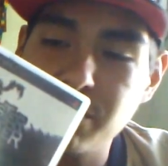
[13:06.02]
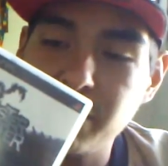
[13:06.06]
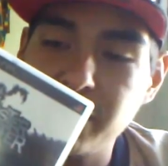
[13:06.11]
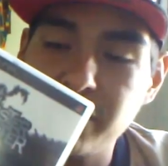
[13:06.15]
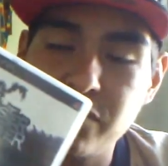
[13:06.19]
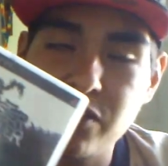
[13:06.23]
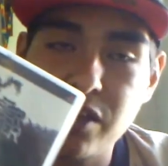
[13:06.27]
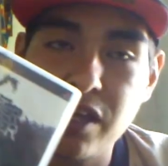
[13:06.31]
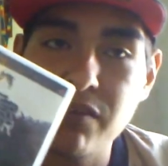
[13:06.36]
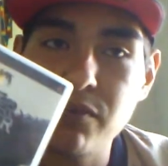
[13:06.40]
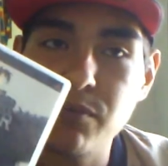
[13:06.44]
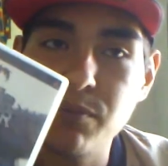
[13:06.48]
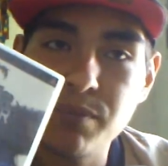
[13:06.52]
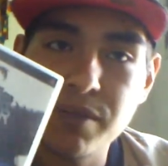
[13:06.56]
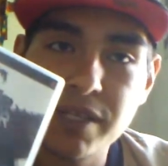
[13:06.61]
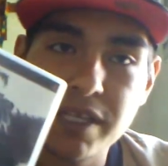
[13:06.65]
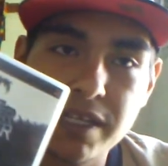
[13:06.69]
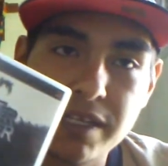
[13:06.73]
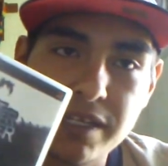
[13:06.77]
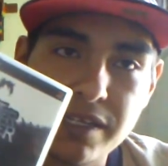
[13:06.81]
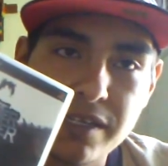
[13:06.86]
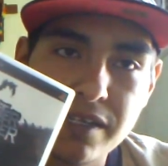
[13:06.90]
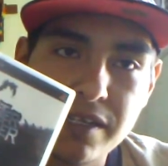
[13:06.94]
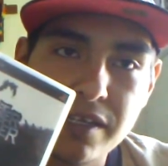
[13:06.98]
up, if you haven't
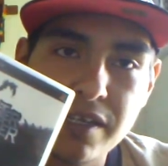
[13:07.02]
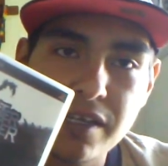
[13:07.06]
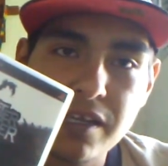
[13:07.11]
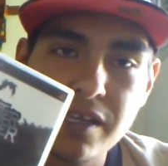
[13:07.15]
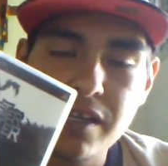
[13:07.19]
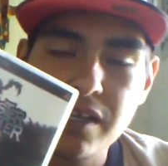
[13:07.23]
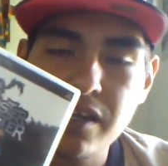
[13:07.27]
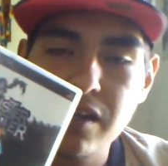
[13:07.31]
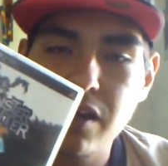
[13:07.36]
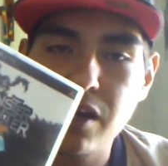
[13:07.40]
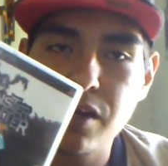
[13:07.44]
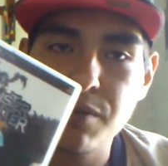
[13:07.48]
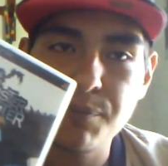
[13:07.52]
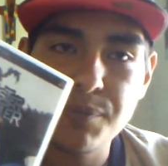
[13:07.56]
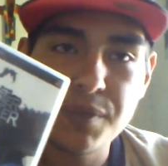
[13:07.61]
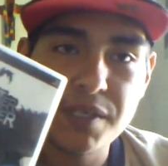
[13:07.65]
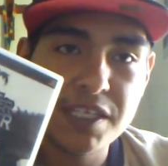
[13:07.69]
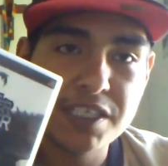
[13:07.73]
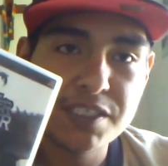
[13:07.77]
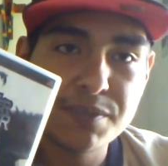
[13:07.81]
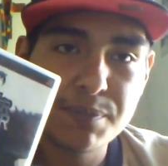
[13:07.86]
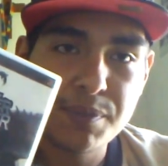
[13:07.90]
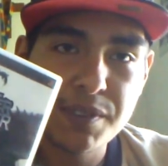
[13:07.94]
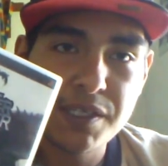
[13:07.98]
played it on
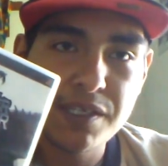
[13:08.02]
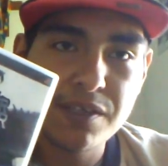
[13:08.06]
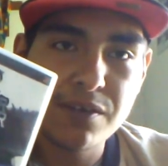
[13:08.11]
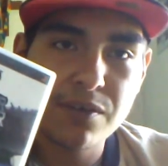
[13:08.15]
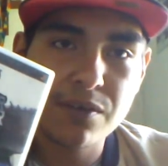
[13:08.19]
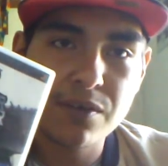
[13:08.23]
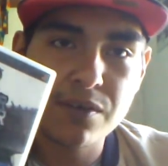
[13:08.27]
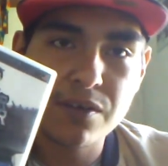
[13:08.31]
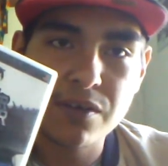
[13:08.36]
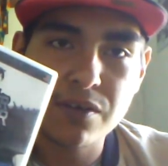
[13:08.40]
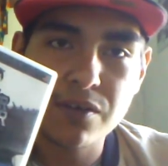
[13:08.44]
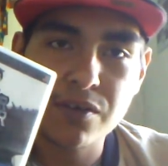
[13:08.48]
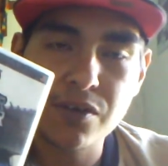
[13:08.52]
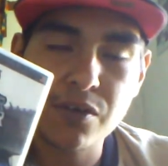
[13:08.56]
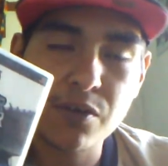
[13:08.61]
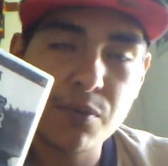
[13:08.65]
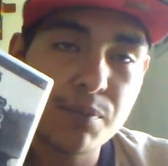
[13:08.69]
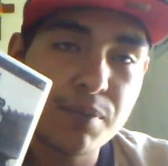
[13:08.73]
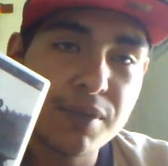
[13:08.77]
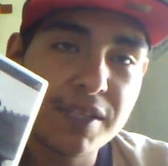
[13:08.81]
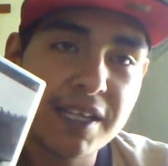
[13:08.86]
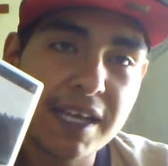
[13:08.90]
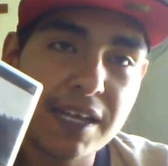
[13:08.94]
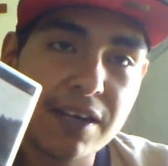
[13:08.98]
PSP or
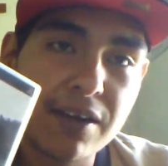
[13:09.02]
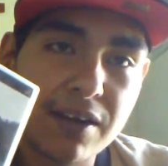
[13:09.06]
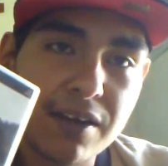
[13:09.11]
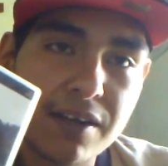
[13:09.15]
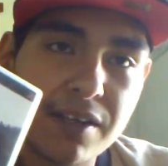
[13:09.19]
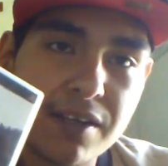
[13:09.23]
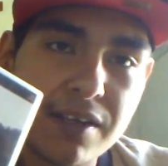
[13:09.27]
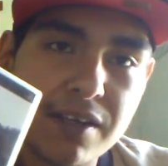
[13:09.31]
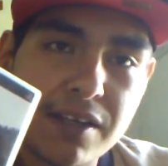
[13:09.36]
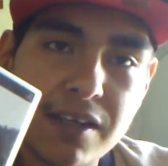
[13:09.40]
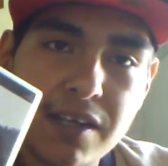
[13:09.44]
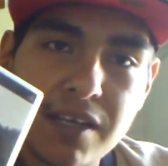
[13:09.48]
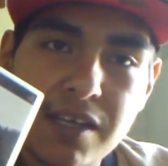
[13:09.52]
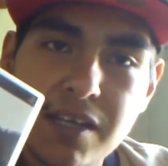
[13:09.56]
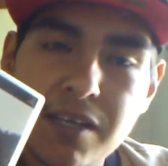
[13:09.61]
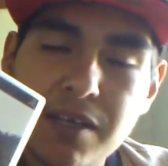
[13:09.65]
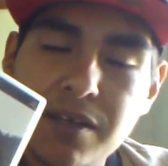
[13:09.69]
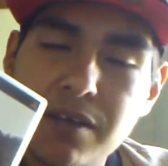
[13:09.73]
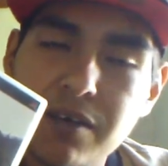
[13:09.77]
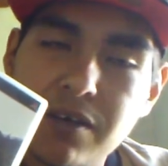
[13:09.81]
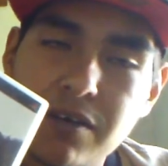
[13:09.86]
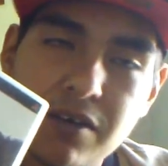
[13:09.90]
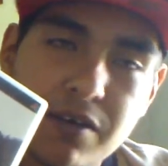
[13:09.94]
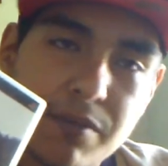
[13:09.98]
don't plan on it,
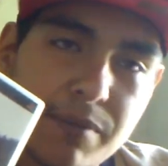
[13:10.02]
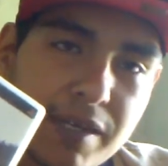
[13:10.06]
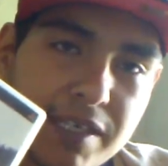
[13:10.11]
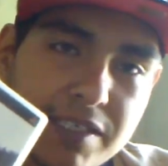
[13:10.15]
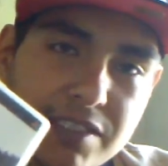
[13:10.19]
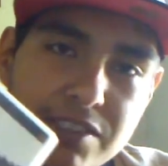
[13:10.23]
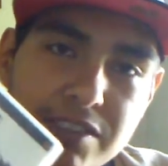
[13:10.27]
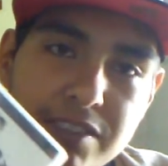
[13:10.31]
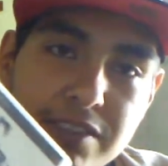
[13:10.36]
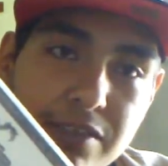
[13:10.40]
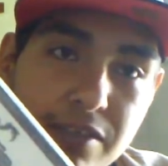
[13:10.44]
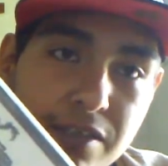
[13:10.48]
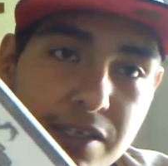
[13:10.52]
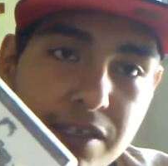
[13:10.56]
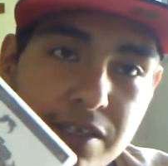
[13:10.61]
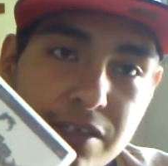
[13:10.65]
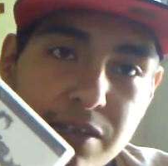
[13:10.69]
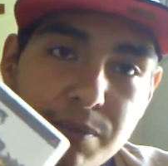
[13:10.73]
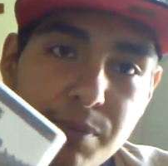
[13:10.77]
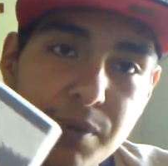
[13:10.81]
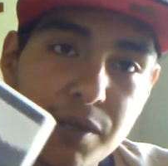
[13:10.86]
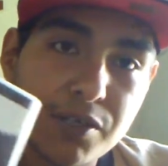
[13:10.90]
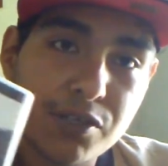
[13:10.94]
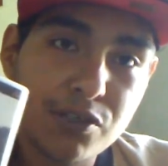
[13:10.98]
oh man, just look
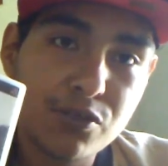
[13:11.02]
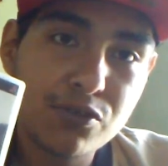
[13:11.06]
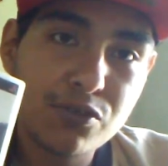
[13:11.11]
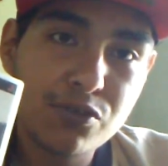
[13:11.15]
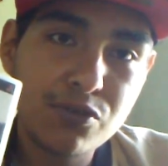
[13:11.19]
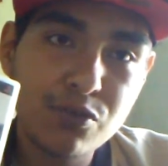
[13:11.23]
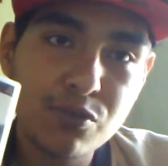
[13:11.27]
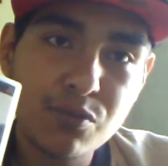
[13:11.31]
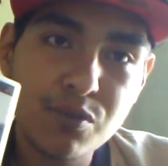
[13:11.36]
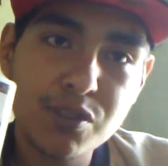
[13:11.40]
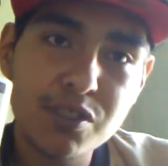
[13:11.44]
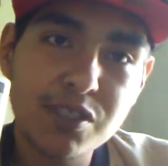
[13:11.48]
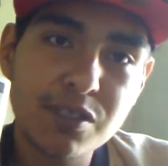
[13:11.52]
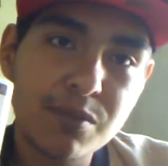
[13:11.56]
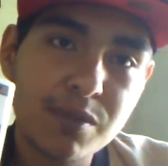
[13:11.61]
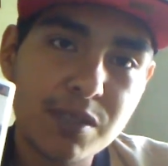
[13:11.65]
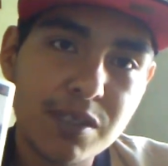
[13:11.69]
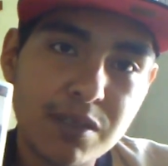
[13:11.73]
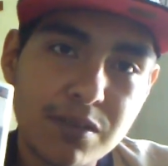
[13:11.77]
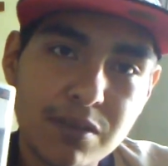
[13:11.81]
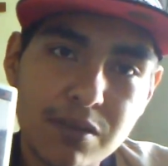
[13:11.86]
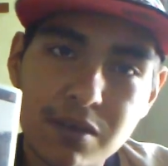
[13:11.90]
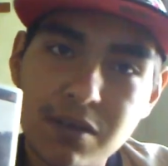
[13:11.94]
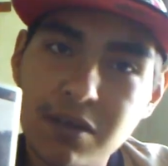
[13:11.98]
it up on YouTube or something.